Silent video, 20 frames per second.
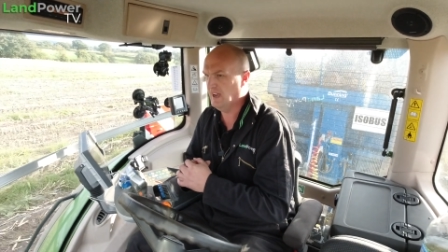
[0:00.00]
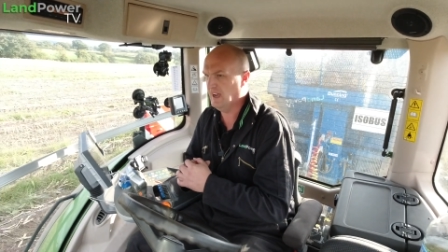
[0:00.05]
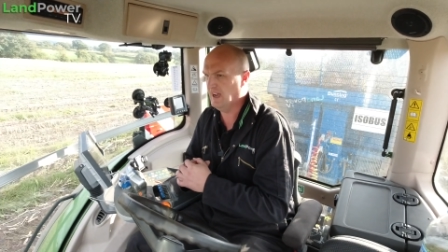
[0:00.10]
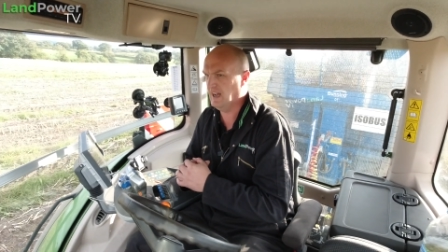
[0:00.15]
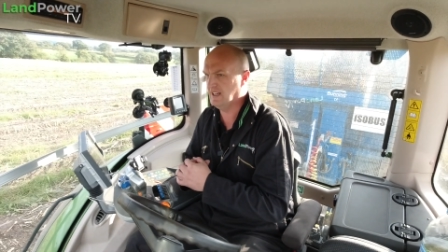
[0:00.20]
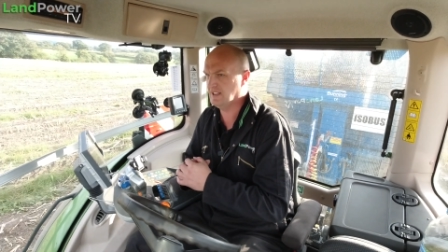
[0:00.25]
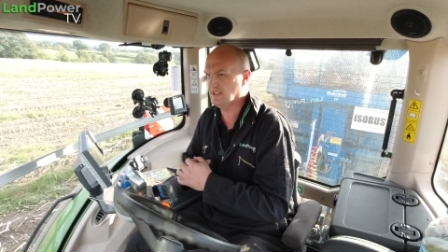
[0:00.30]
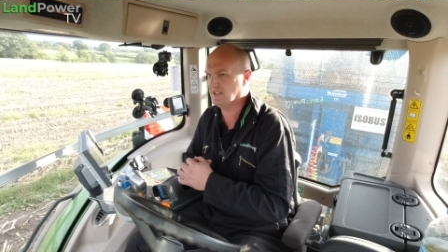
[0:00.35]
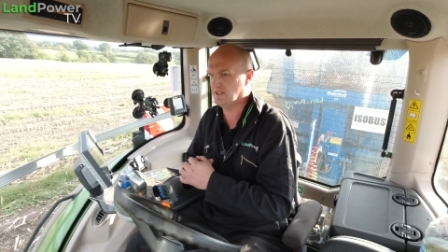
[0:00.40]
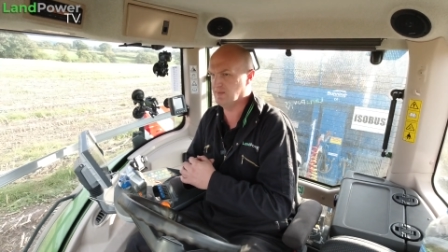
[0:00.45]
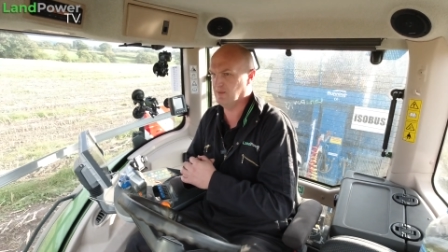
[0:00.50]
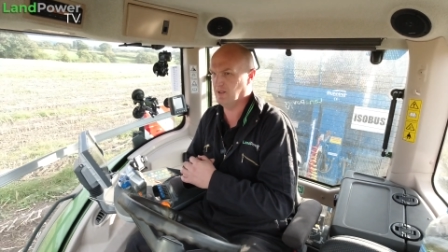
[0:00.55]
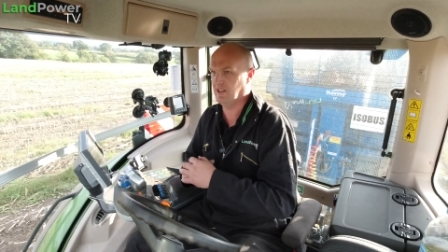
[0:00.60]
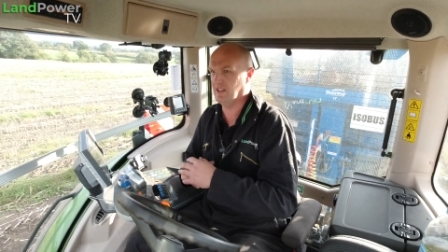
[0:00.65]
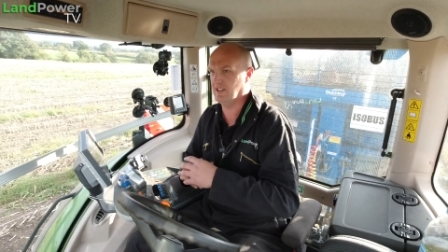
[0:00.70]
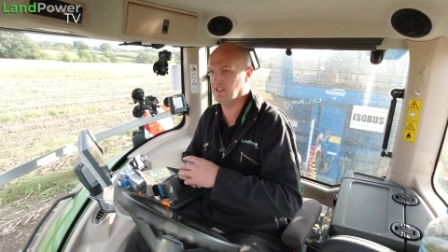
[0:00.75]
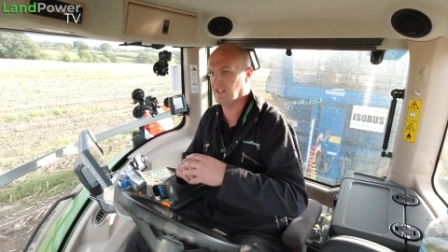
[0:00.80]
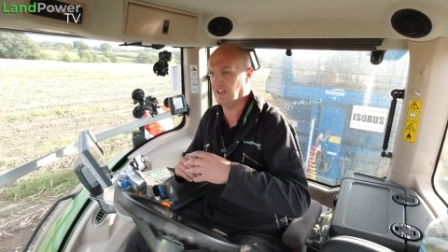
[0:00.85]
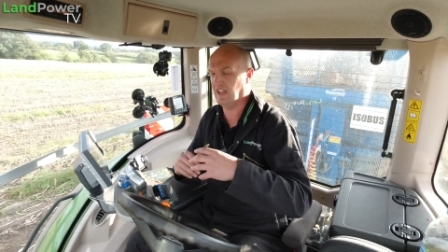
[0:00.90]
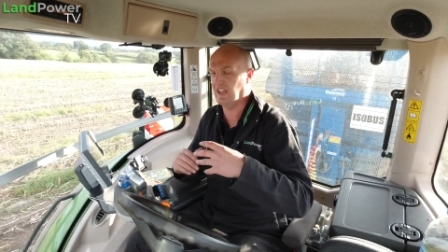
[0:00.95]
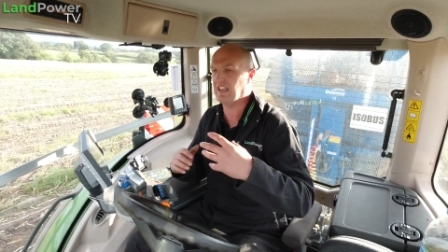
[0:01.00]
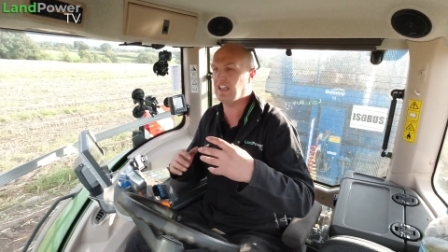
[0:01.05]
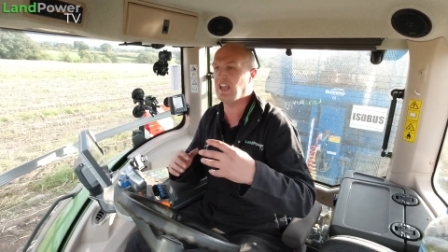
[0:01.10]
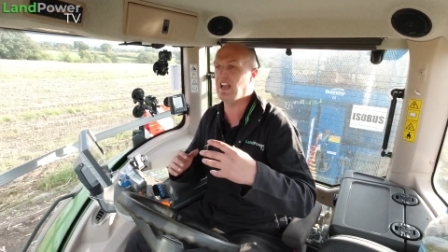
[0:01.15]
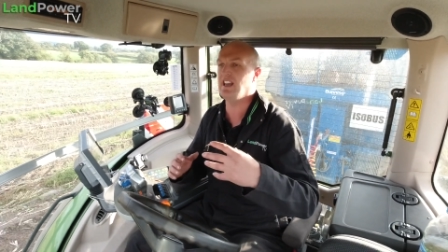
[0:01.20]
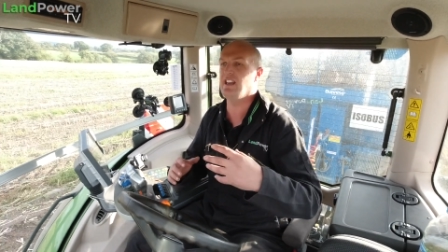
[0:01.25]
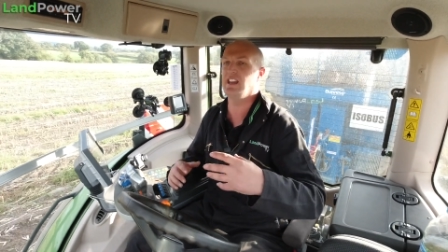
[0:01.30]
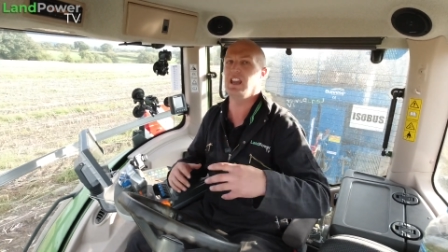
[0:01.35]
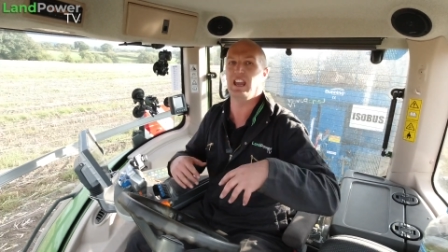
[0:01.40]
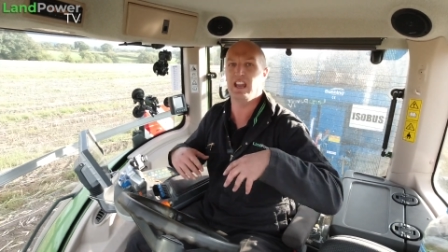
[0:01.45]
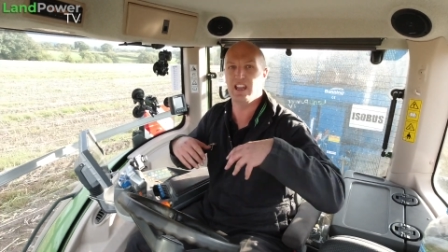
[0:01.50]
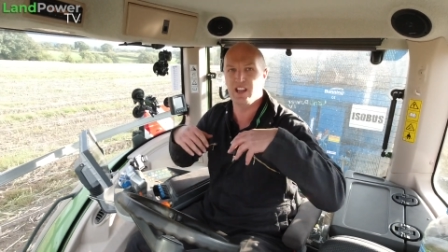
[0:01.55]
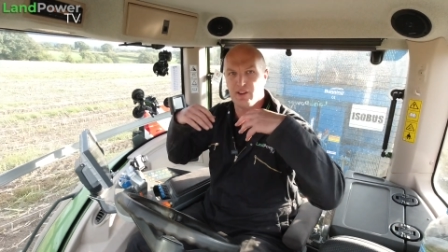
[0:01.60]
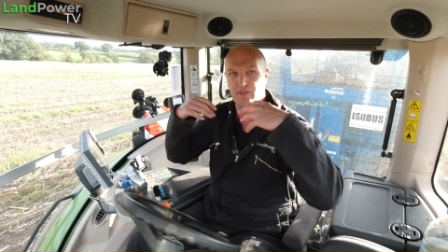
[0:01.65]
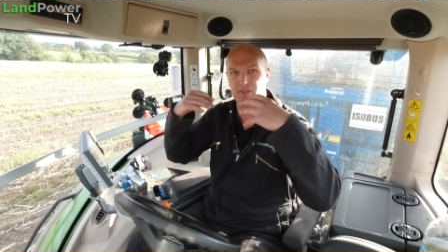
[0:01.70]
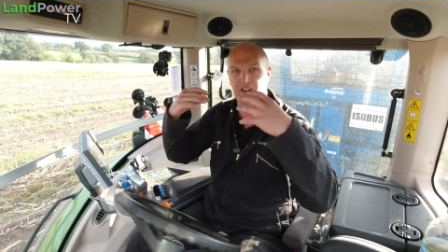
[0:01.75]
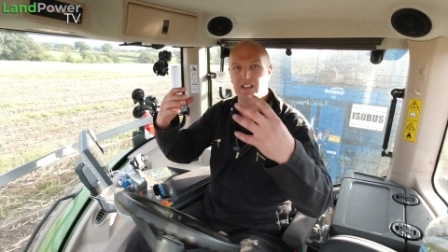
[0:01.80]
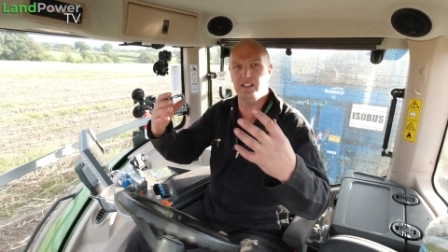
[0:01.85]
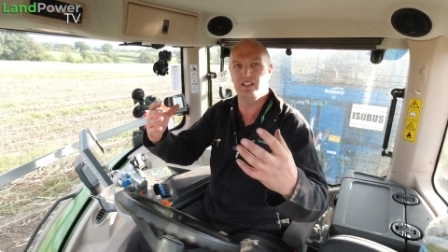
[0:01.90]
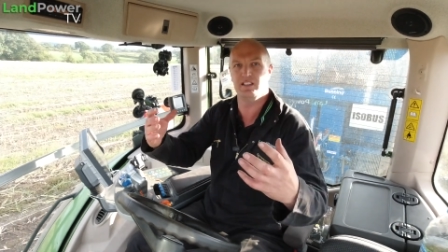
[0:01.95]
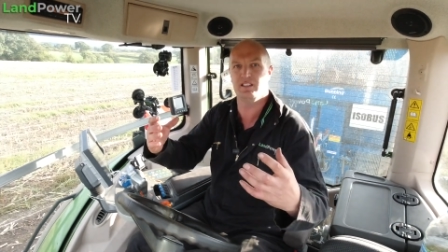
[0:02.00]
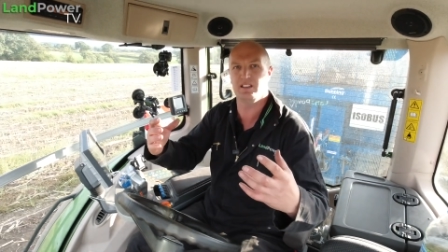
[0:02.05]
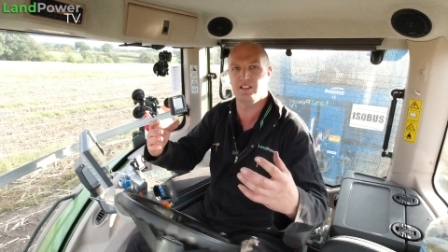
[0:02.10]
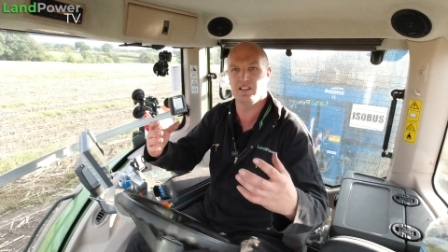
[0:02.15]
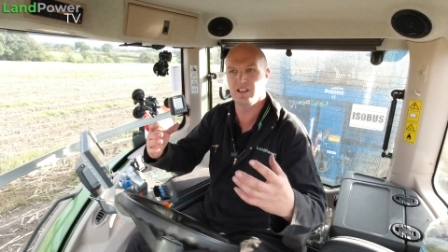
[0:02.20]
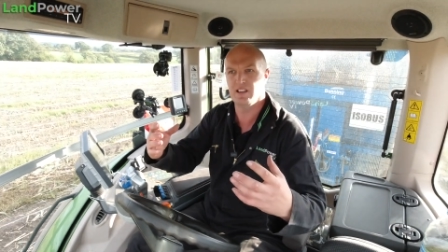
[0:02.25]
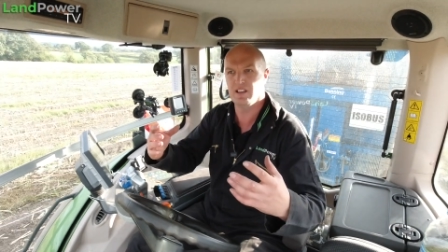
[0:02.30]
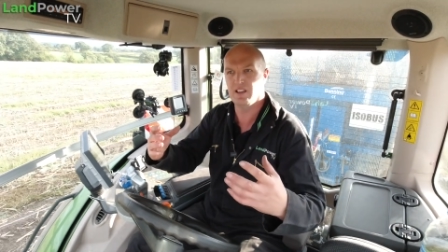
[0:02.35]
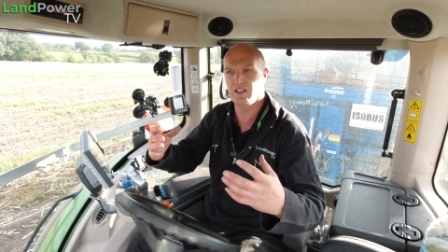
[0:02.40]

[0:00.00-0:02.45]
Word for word: and stability again increased